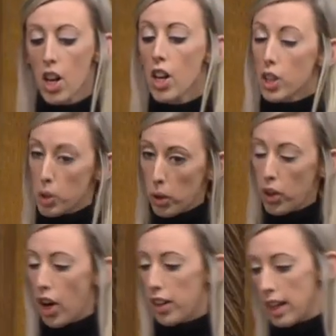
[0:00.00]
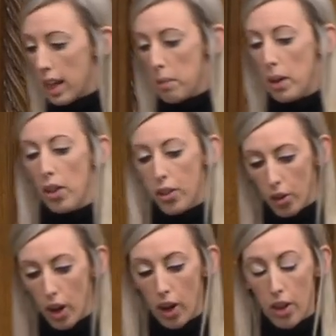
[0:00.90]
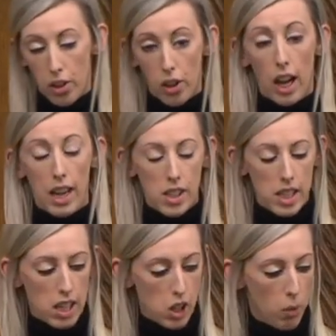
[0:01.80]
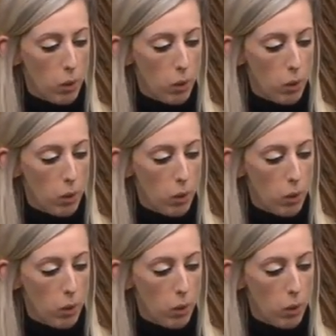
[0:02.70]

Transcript: that you will not enable through legislation